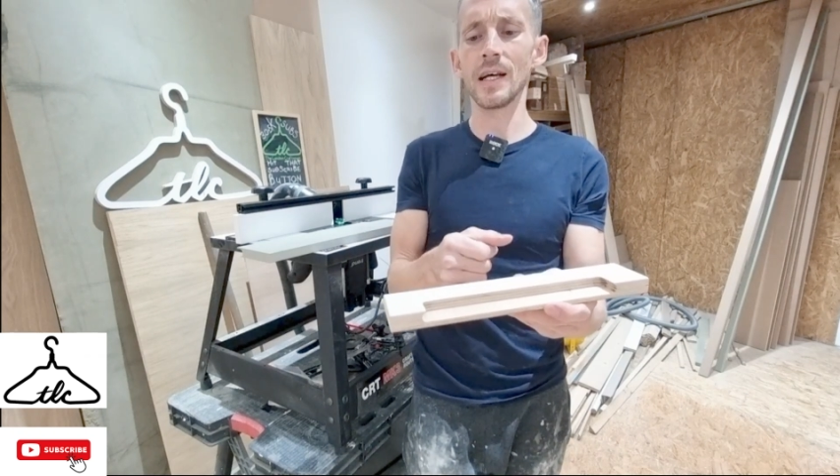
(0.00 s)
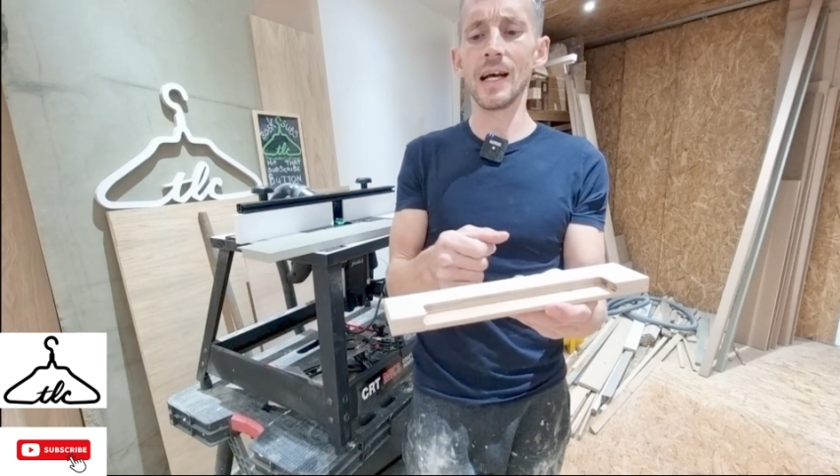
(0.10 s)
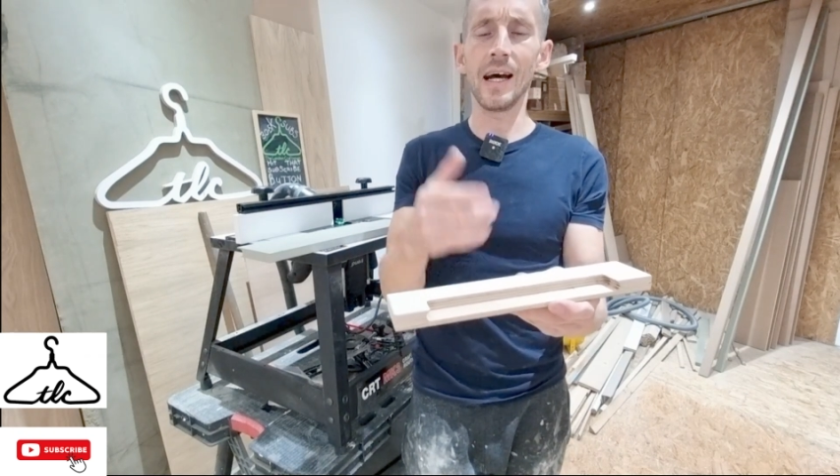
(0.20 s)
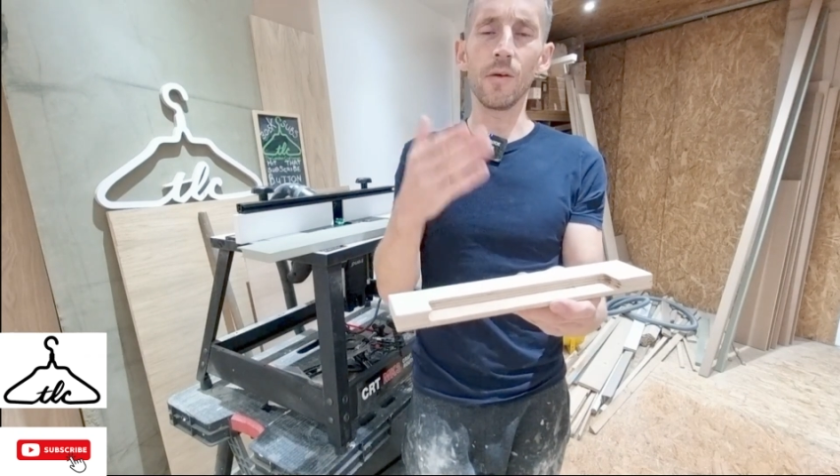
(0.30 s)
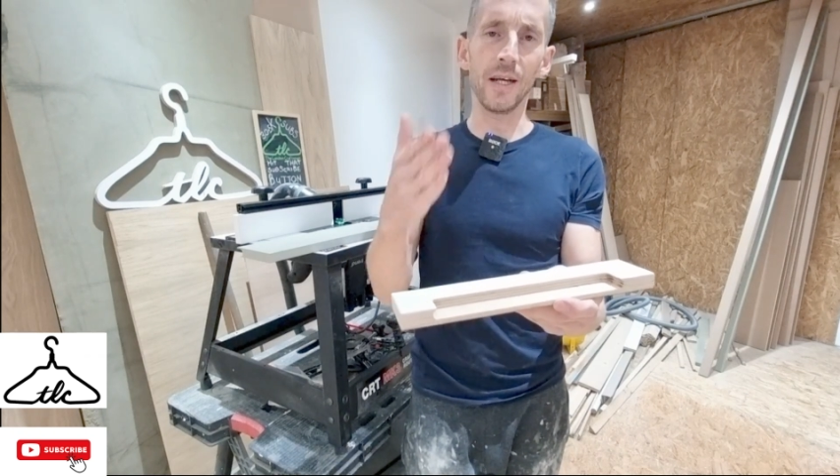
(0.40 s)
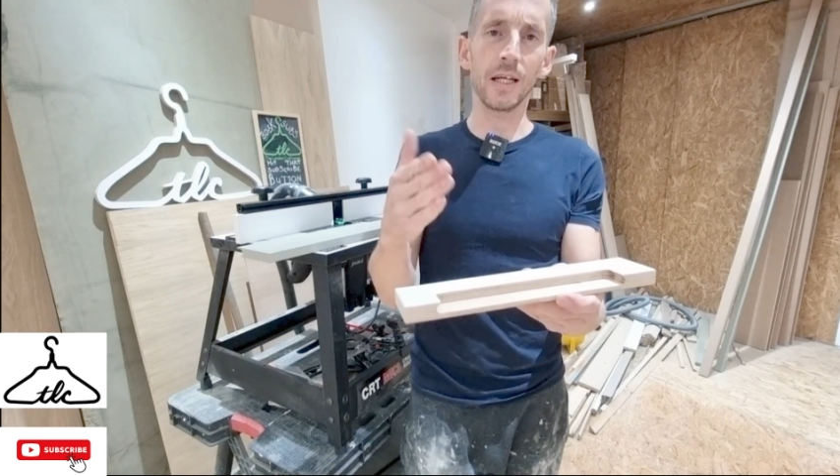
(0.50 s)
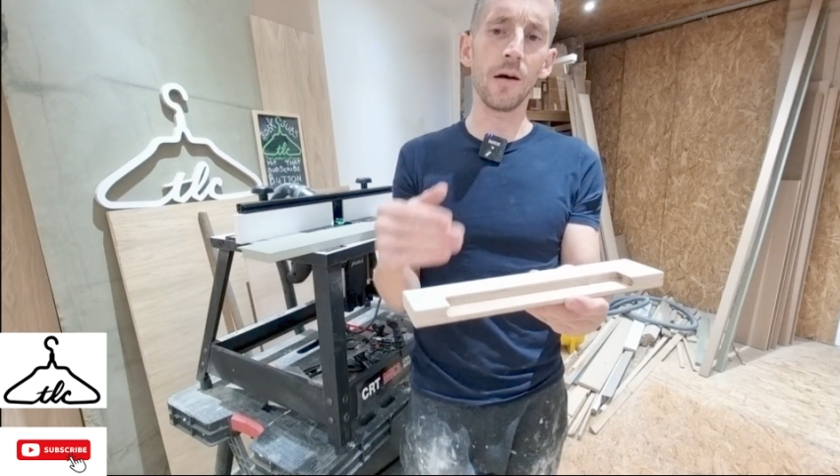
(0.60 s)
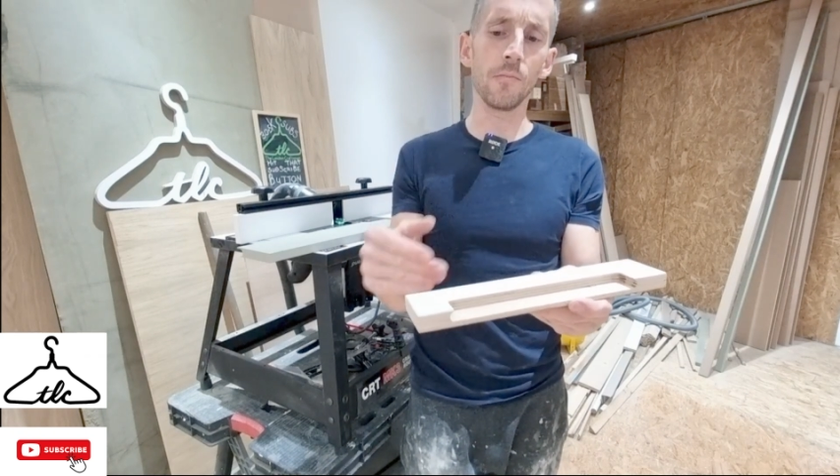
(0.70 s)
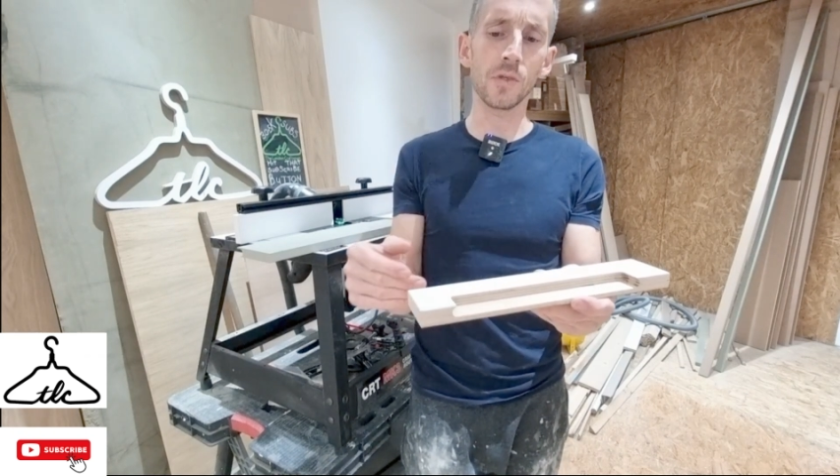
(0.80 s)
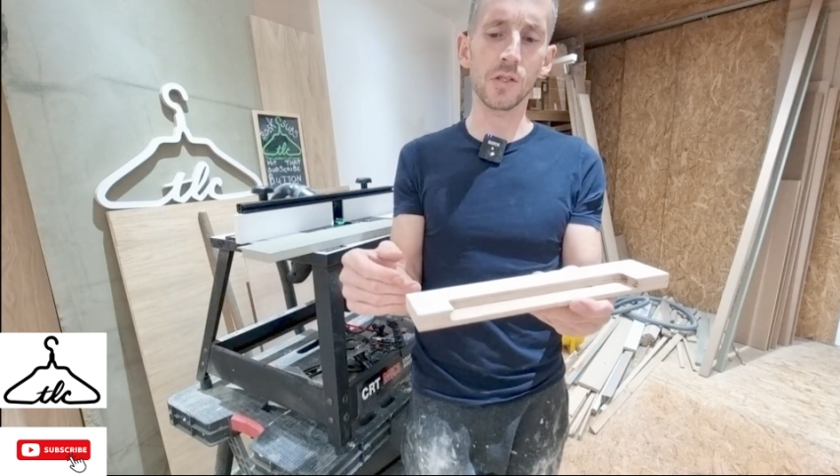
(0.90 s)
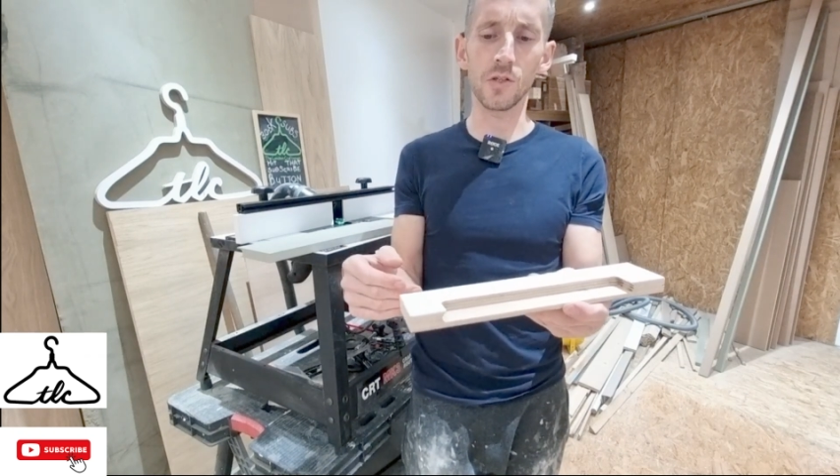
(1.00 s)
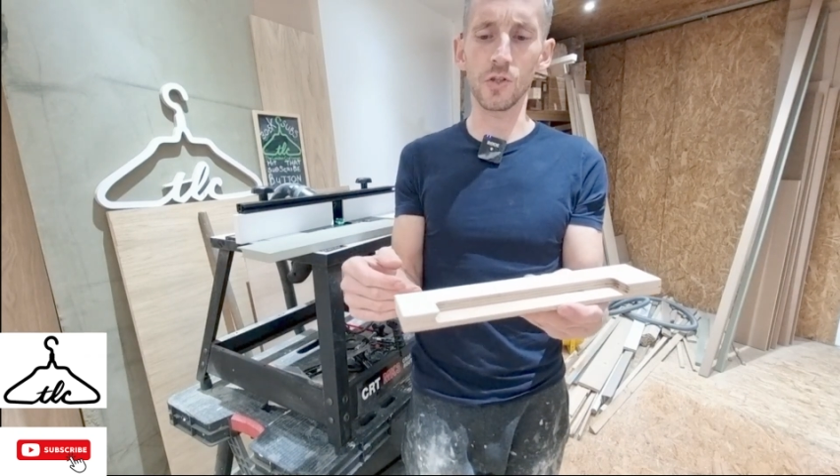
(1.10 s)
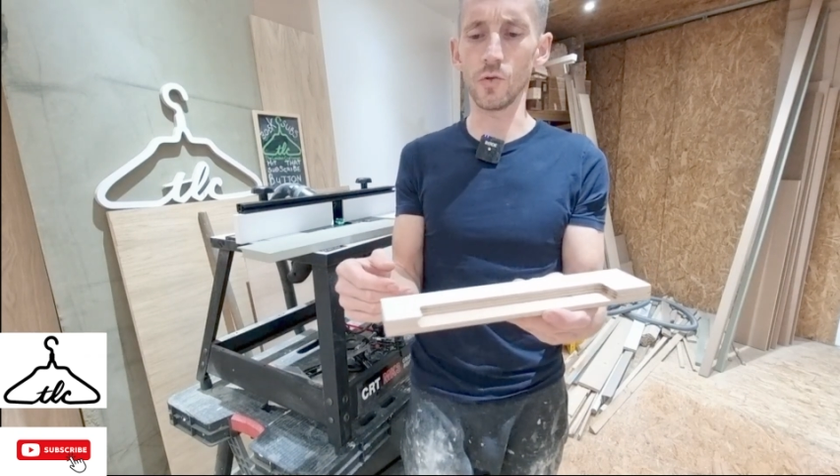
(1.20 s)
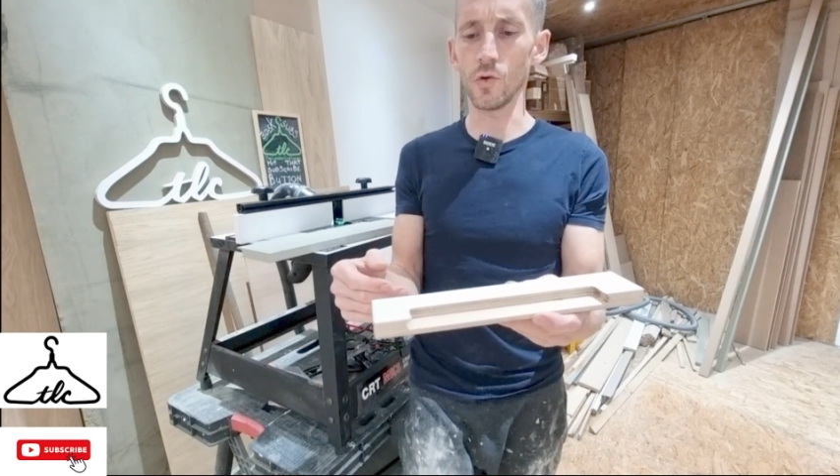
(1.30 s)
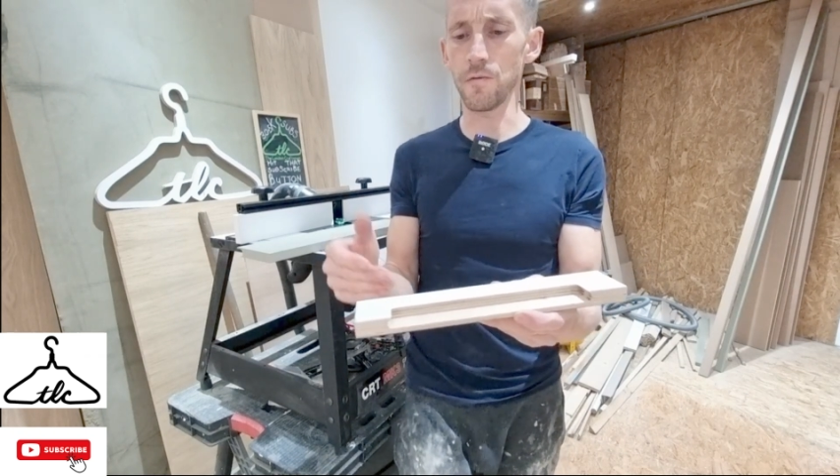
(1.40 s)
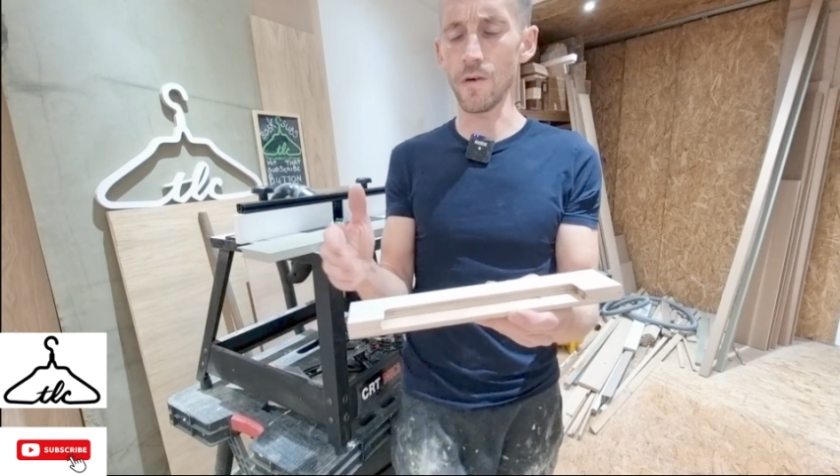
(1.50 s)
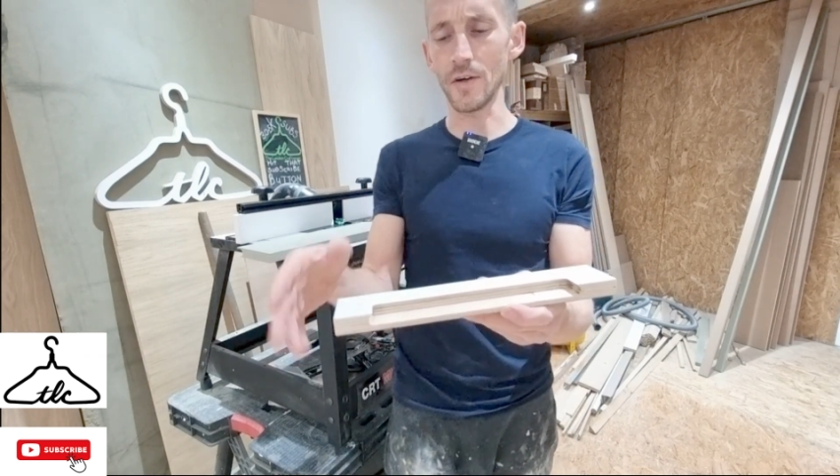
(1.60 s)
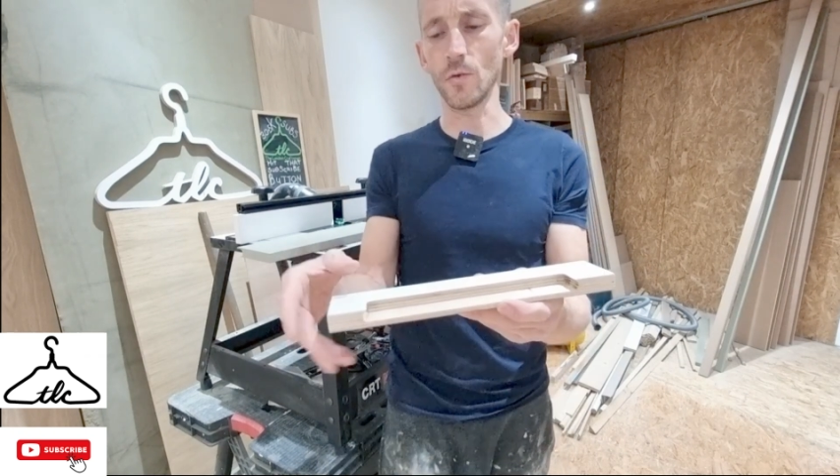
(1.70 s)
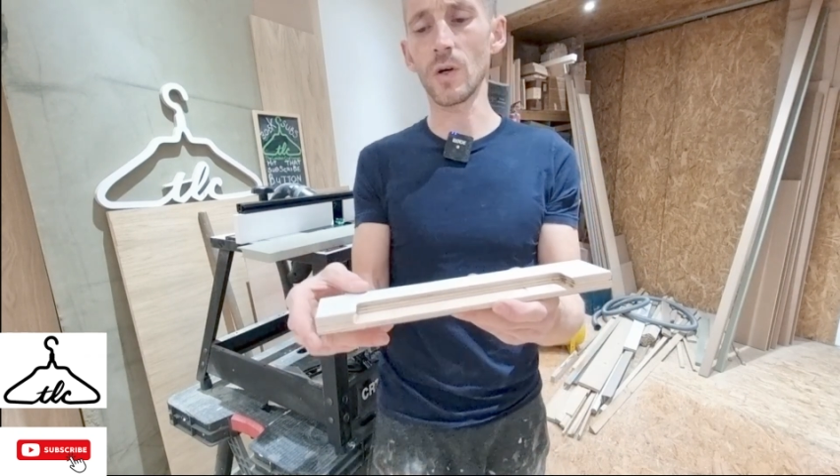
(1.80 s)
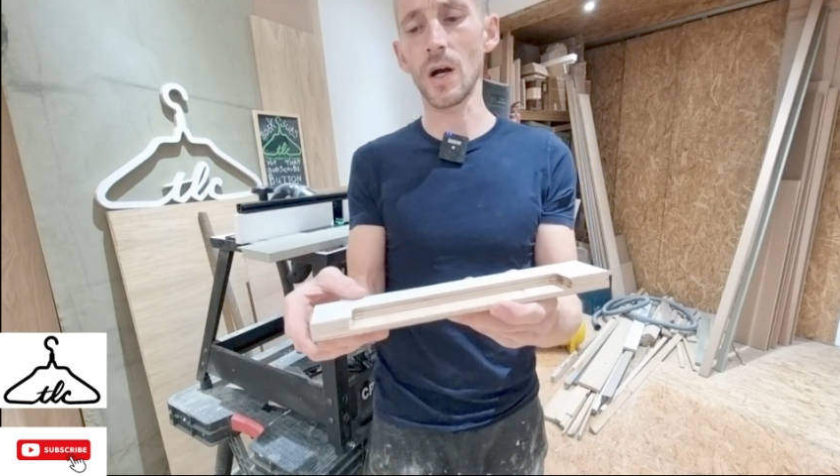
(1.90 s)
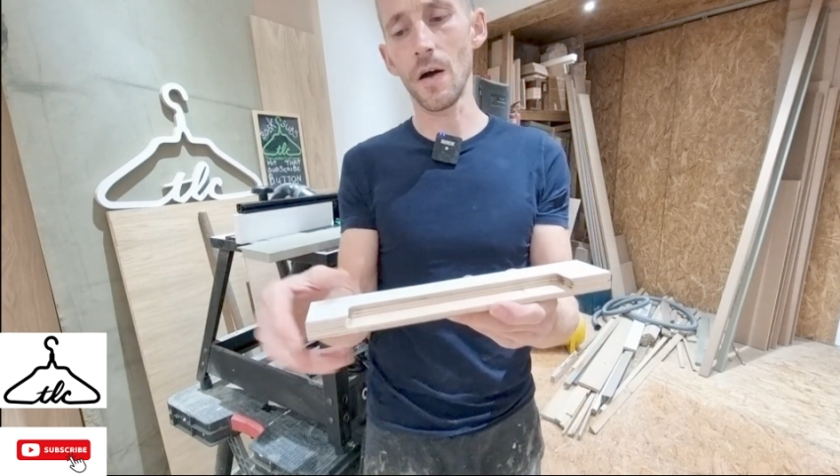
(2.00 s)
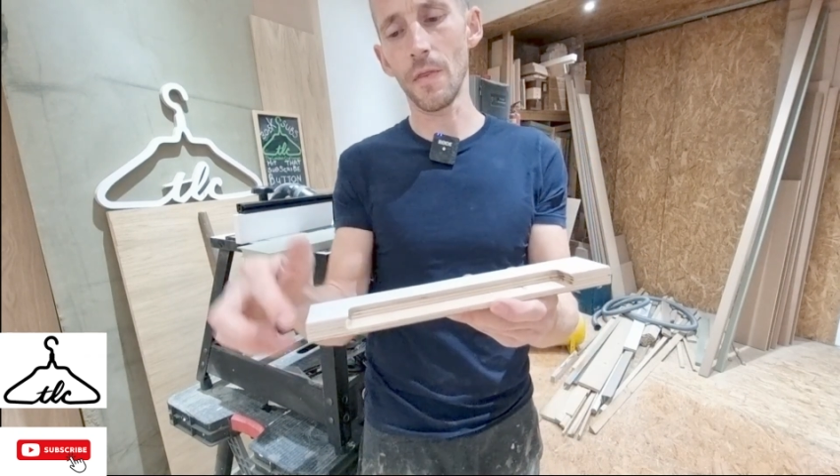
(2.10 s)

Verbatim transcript: And then when it comes to do your final cut,